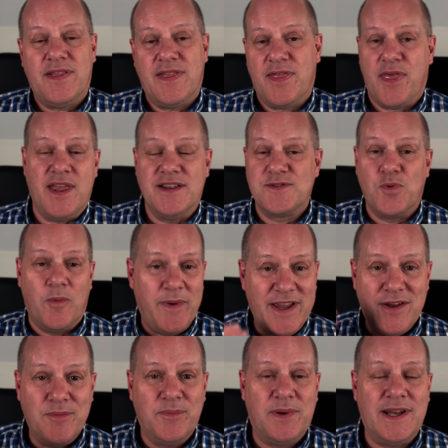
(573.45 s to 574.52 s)
things will be
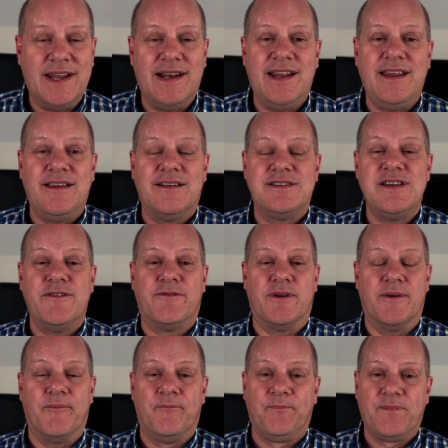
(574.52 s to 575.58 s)
completely
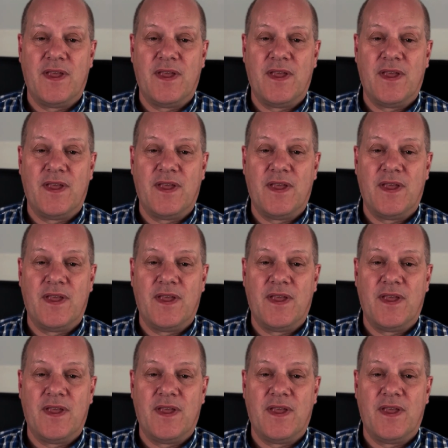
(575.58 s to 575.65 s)
different.